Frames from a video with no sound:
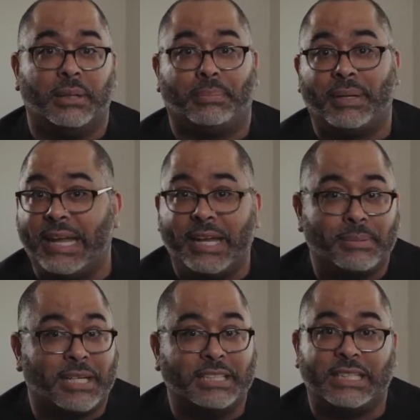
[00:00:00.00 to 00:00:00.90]
you play
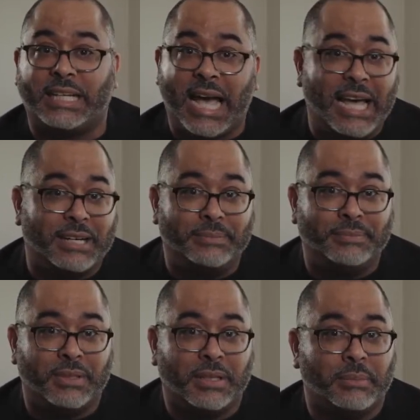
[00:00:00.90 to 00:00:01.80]
them because you got
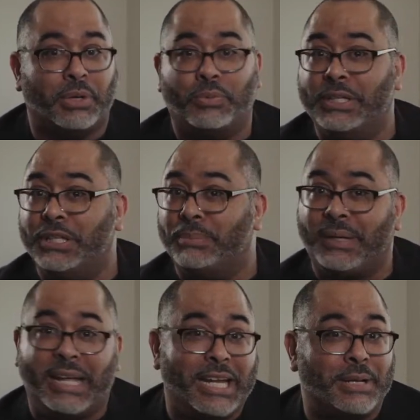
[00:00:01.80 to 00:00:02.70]
them, but when you
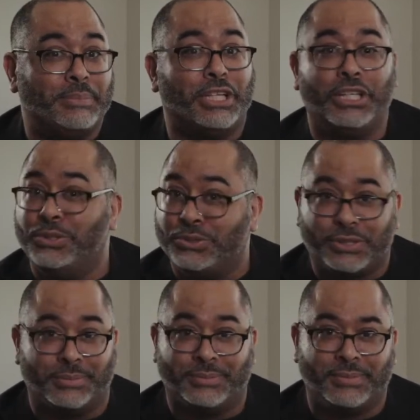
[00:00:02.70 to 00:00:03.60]
play them, you
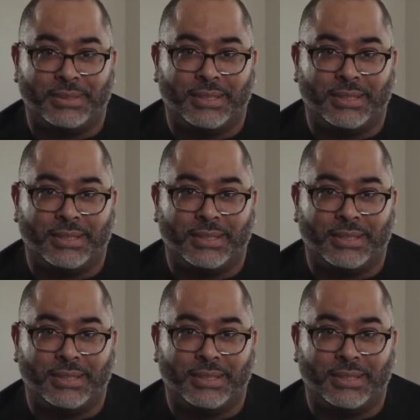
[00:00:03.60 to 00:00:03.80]
lose them.